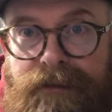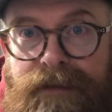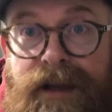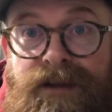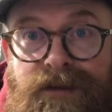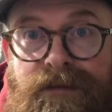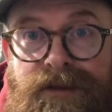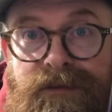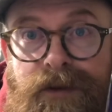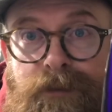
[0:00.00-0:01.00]
thanks, Chris,
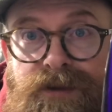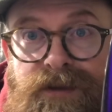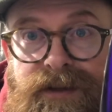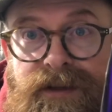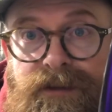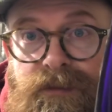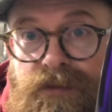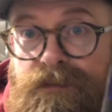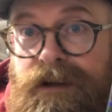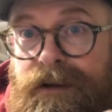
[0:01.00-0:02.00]
for the opportunity, because it was
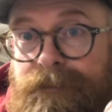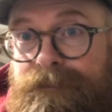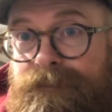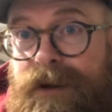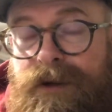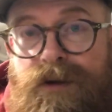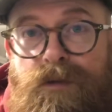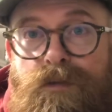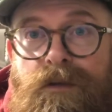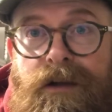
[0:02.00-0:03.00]
really a
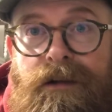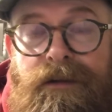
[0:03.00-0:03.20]
cool